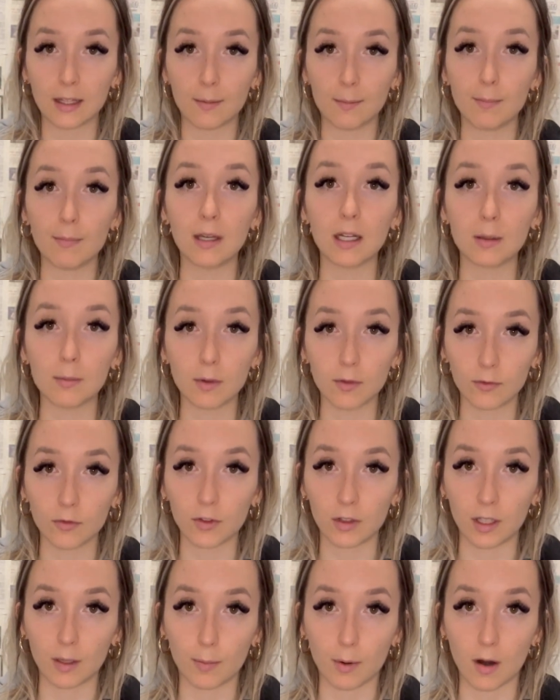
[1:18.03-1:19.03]
minimum for
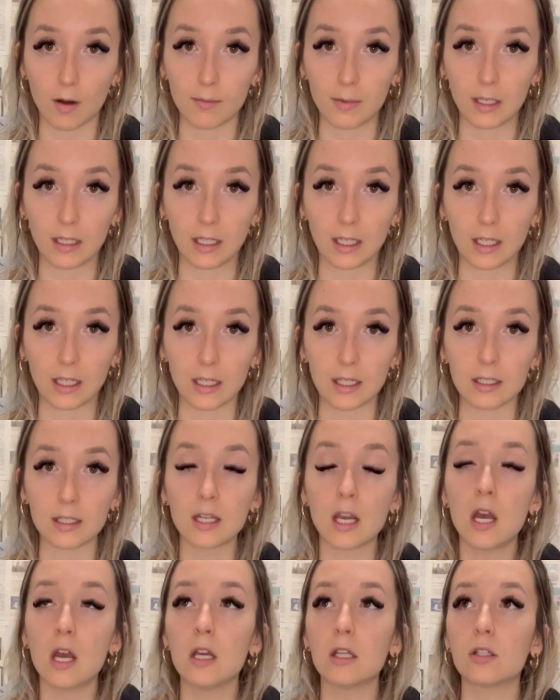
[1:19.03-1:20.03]
the apartment is.
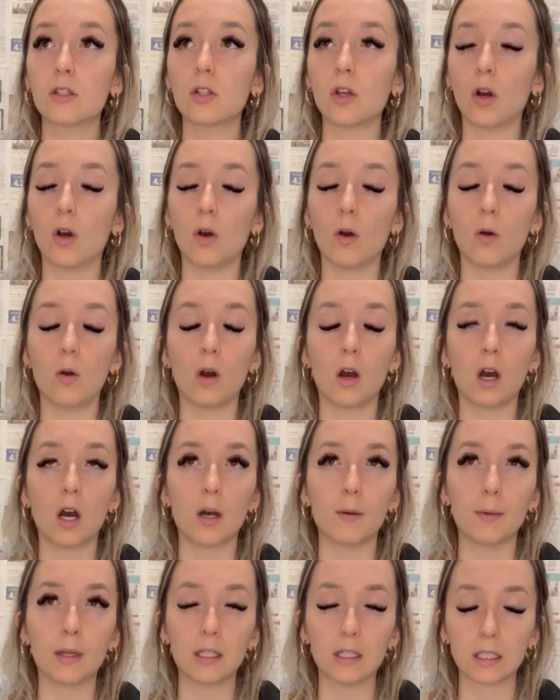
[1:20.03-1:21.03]
So
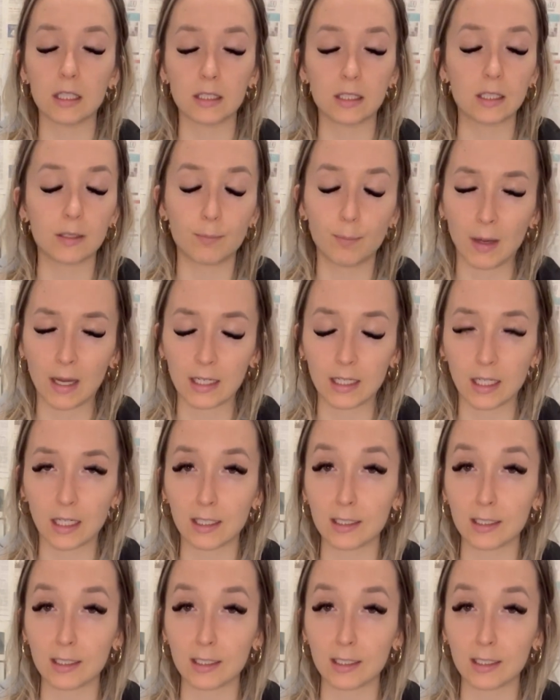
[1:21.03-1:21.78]
and depending on,